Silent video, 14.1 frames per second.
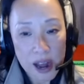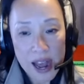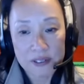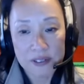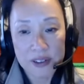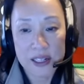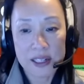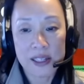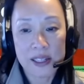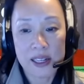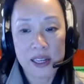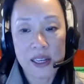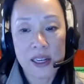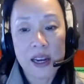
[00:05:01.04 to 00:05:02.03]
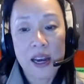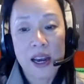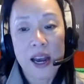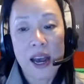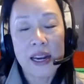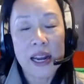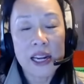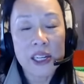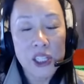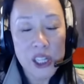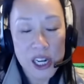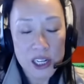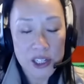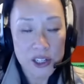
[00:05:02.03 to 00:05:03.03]
advocacy and
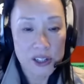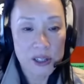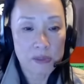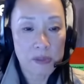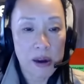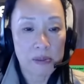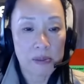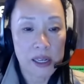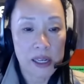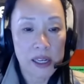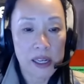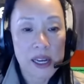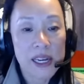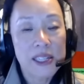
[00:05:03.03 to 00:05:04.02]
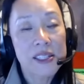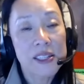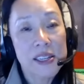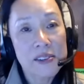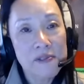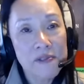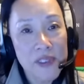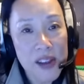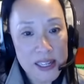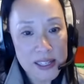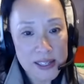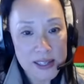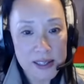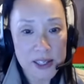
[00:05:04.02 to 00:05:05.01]
education to the public to
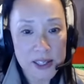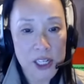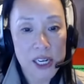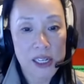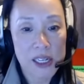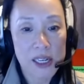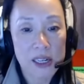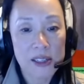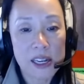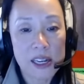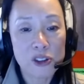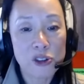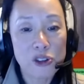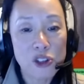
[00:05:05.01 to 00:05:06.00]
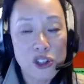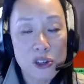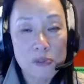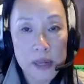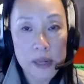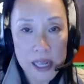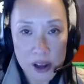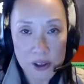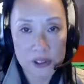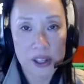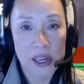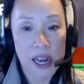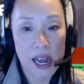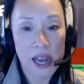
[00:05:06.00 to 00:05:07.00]
advance this agenda that there should be health
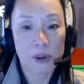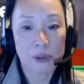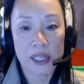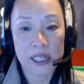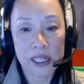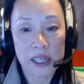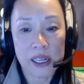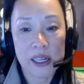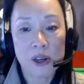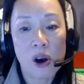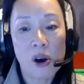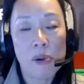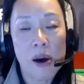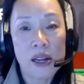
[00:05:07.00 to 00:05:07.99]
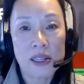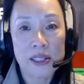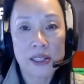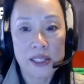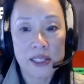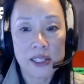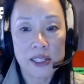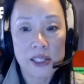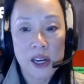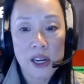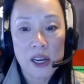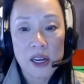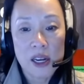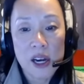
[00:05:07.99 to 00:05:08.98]
and equity in all policies
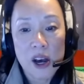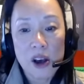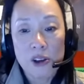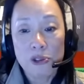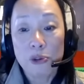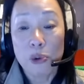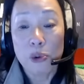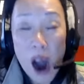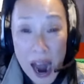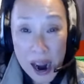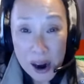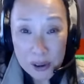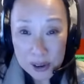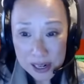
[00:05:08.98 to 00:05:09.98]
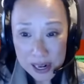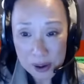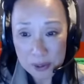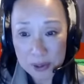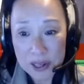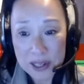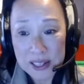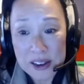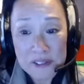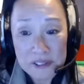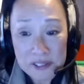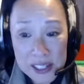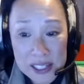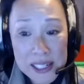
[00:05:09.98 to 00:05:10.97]
through our networks,
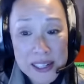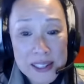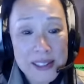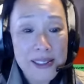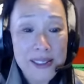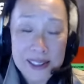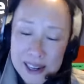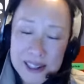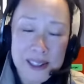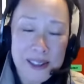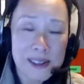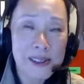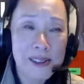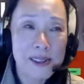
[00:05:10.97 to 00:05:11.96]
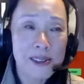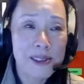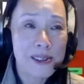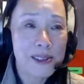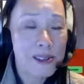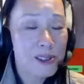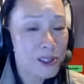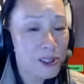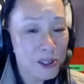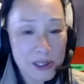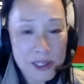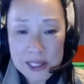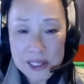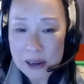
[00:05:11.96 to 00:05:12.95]
affiliates, sections,
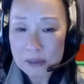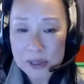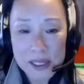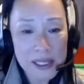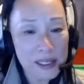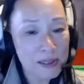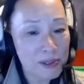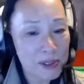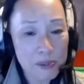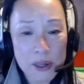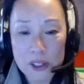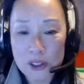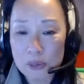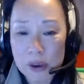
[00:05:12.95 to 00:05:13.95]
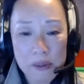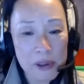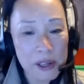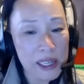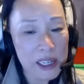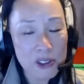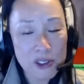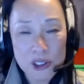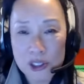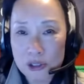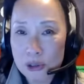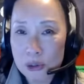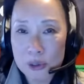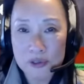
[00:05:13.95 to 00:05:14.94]
student assembly, special primary
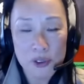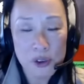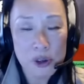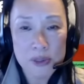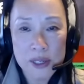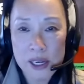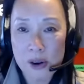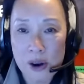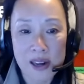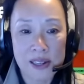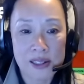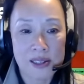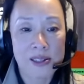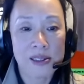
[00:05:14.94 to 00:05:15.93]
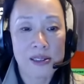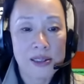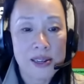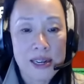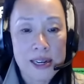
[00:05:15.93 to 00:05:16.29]
interest groups, forums, and caucuses.